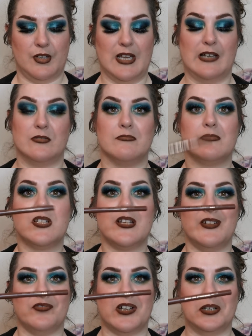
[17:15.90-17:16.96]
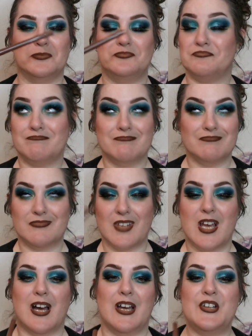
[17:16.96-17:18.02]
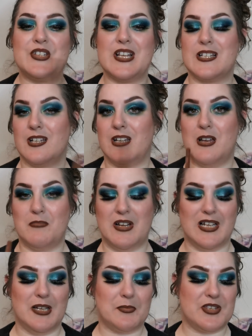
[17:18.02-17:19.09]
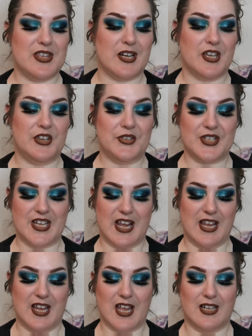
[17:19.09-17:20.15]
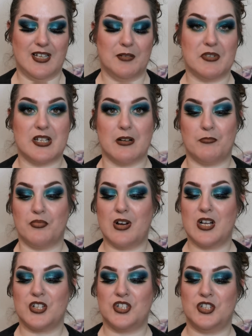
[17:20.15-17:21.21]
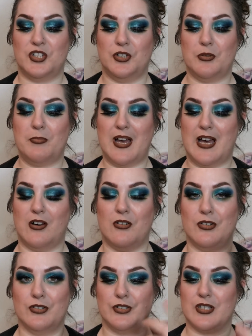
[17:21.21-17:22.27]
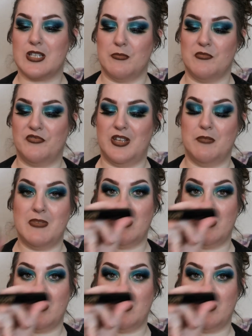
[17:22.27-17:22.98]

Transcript: Yeah, Sunny Vale. I used that to line my lips, and then I used a lipstick brush to pat on some of the